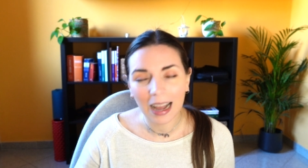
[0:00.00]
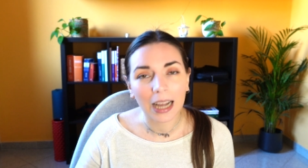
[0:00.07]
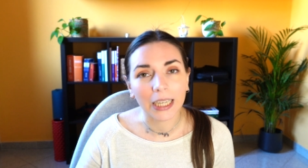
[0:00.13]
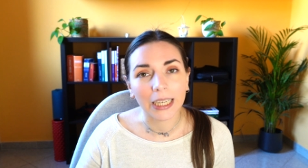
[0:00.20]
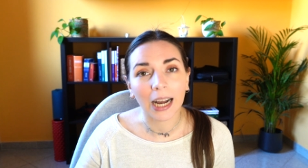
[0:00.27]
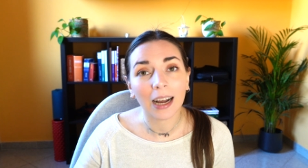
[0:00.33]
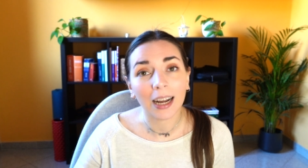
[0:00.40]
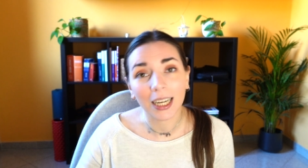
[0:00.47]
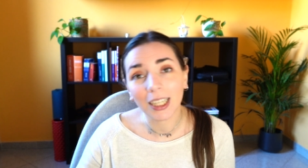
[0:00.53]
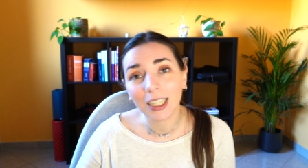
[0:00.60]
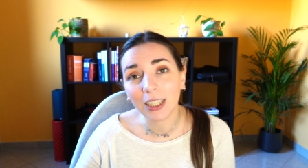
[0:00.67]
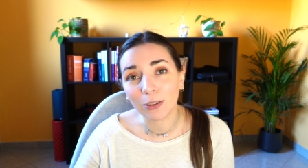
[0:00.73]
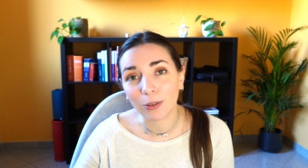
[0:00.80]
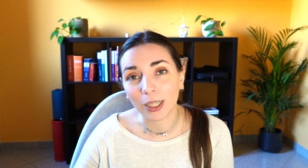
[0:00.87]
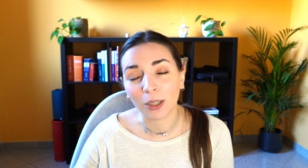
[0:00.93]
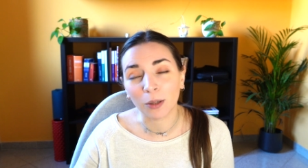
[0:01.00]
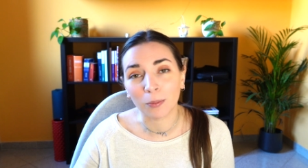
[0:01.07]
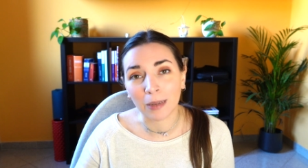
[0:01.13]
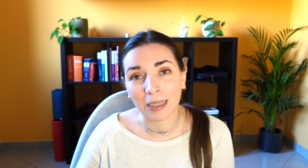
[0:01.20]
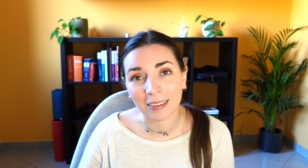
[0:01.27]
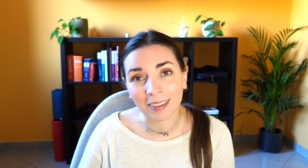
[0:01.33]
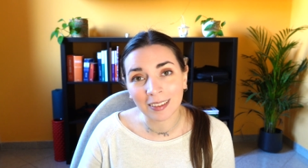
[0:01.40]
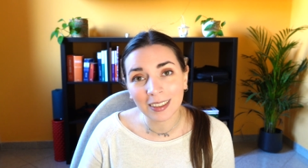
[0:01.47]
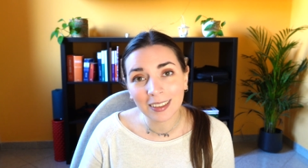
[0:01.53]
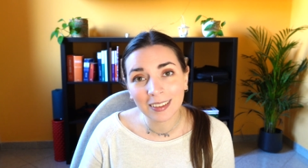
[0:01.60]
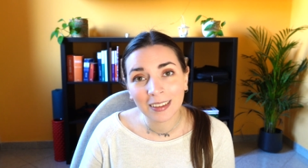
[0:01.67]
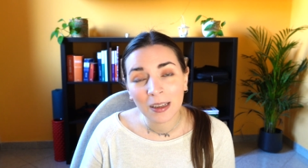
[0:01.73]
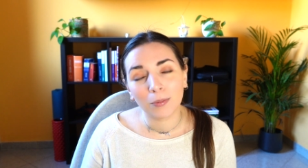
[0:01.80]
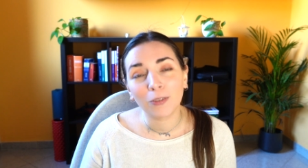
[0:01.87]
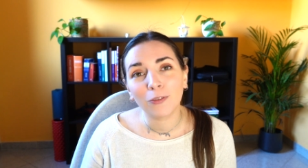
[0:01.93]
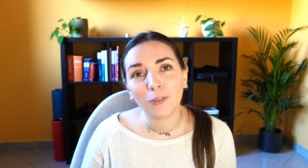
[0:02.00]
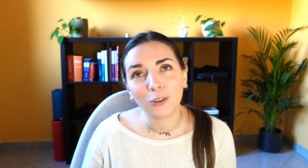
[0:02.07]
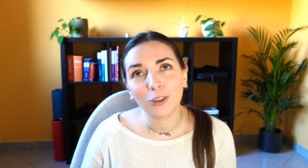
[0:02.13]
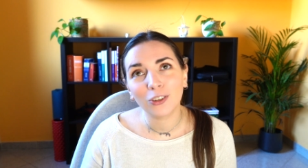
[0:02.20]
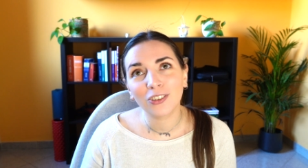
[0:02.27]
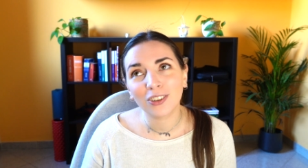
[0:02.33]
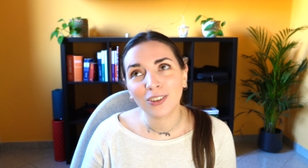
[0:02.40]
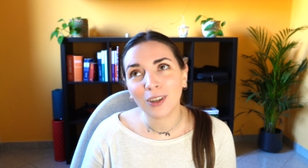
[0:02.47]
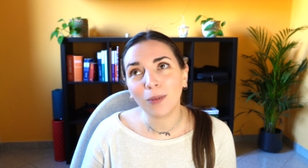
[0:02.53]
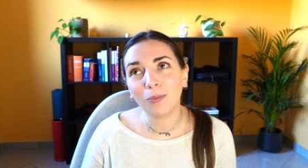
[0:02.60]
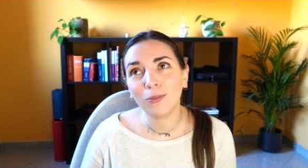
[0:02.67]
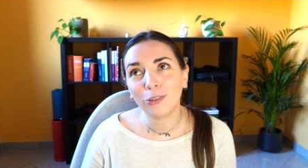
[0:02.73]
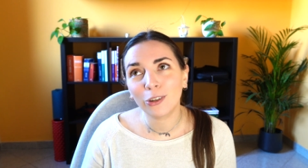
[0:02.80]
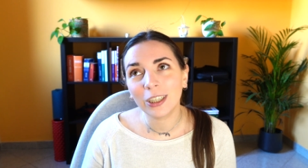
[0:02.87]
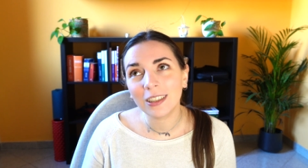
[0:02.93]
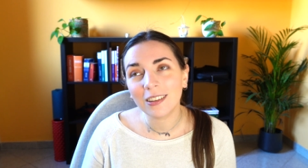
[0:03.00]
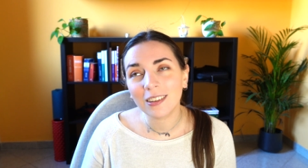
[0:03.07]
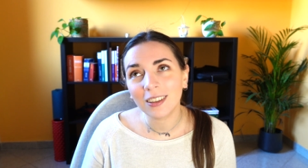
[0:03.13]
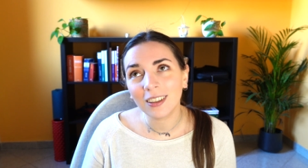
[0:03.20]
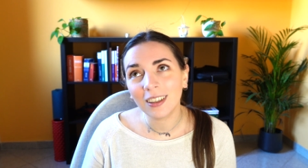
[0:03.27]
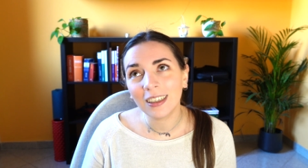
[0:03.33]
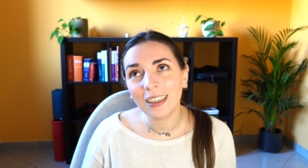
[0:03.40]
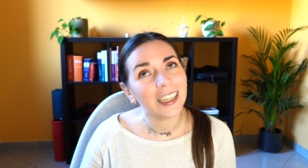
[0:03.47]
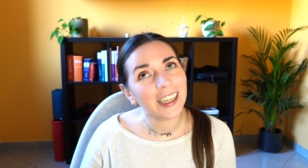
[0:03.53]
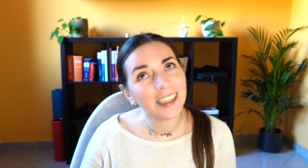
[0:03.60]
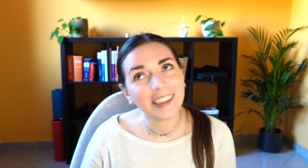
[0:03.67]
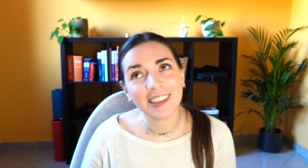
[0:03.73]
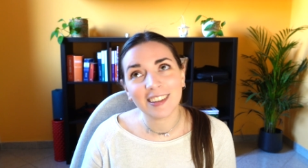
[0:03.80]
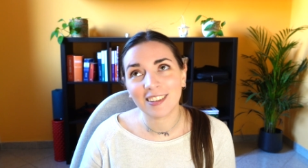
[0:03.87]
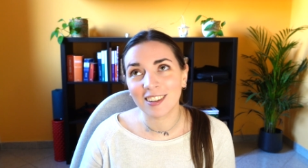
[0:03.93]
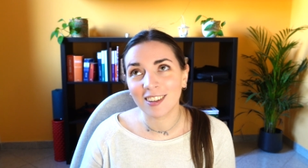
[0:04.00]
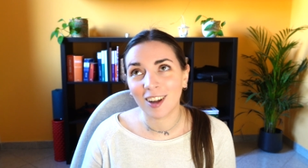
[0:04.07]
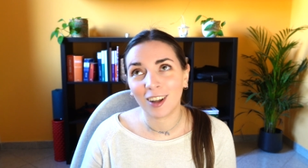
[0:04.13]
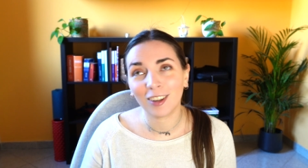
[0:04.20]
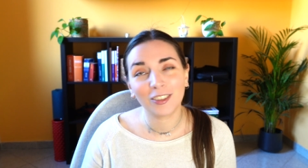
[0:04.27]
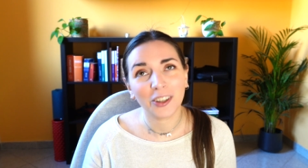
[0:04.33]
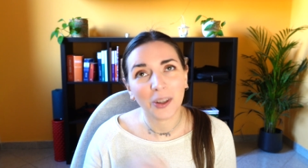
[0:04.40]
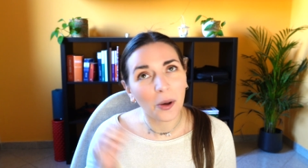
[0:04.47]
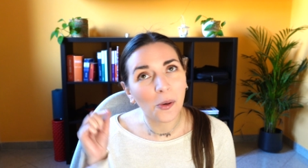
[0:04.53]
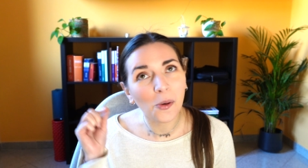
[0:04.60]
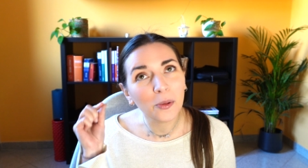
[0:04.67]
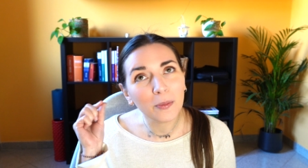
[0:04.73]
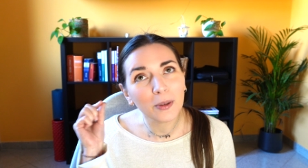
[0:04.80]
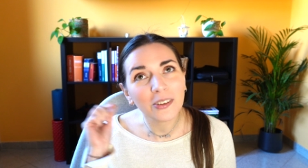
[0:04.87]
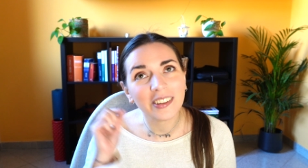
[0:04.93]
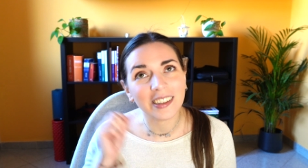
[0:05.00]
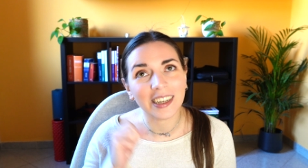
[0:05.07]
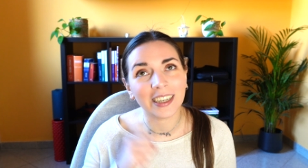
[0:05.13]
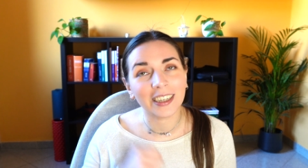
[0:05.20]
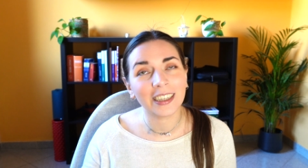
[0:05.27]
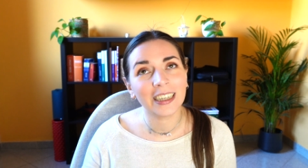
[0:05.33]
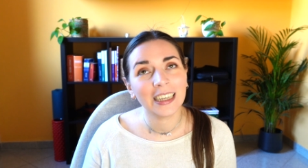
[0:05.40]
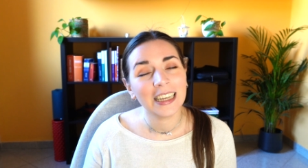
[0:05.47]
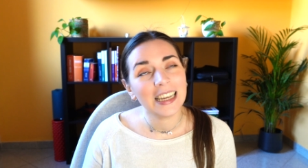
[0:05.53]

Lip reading: I highly recommend it, but for some reason it is not Almost There,